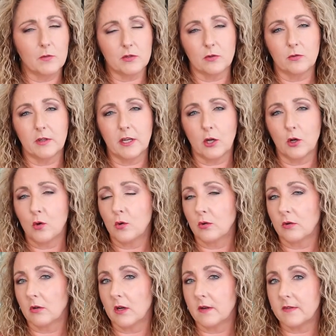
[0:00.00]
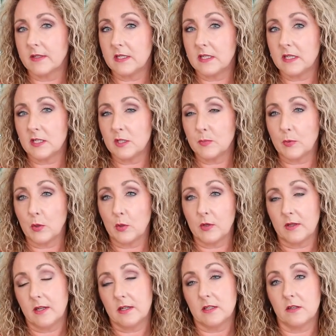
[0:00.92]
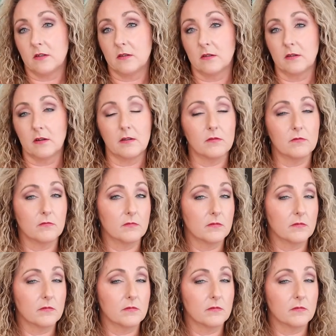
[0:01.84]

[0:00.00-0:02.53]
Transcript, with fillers: It was only a quarter of a teaspoon and they didn't